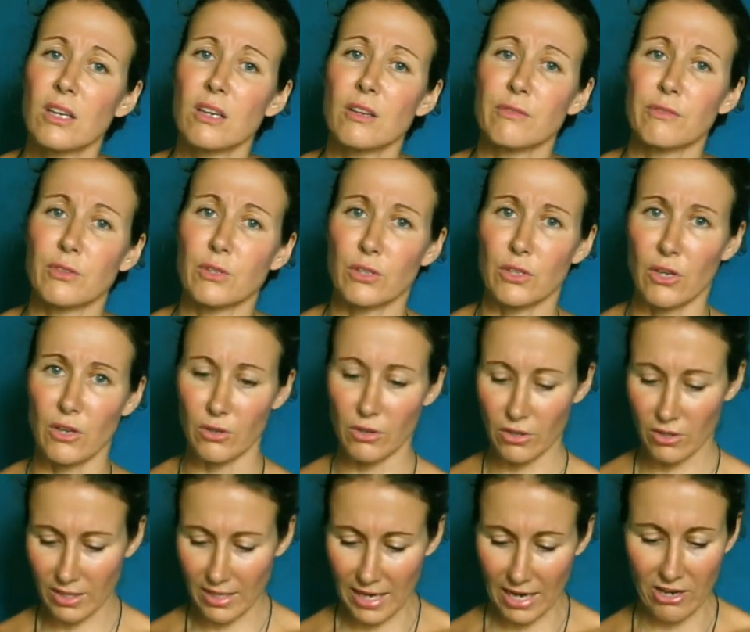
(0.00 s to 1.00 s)
Virgo
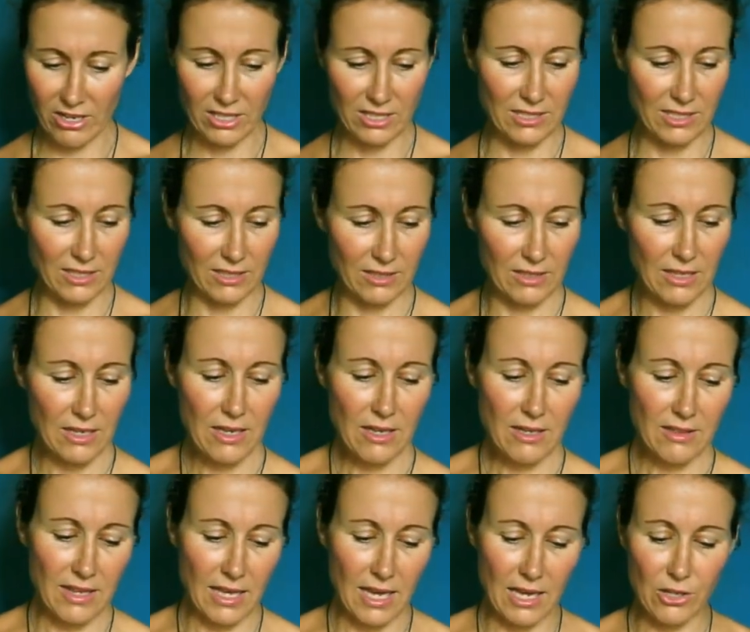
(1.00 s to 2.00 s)
character
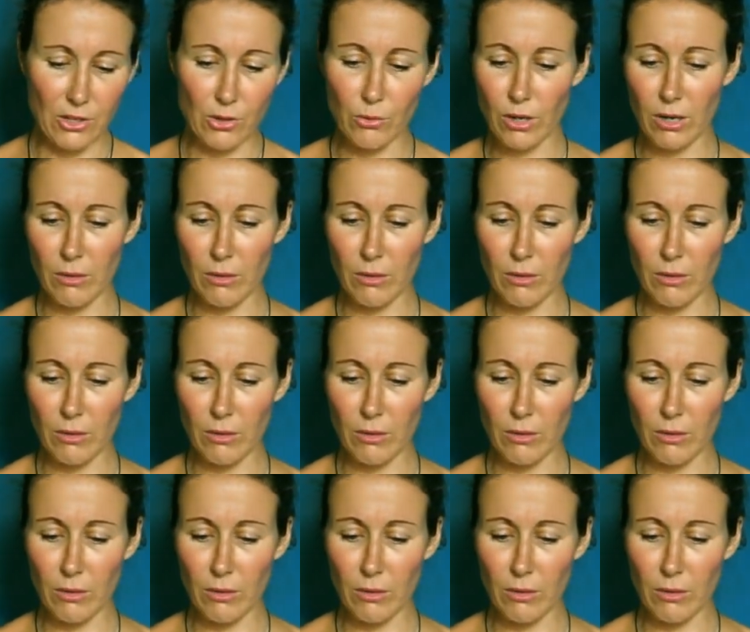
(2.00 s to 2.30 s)
that you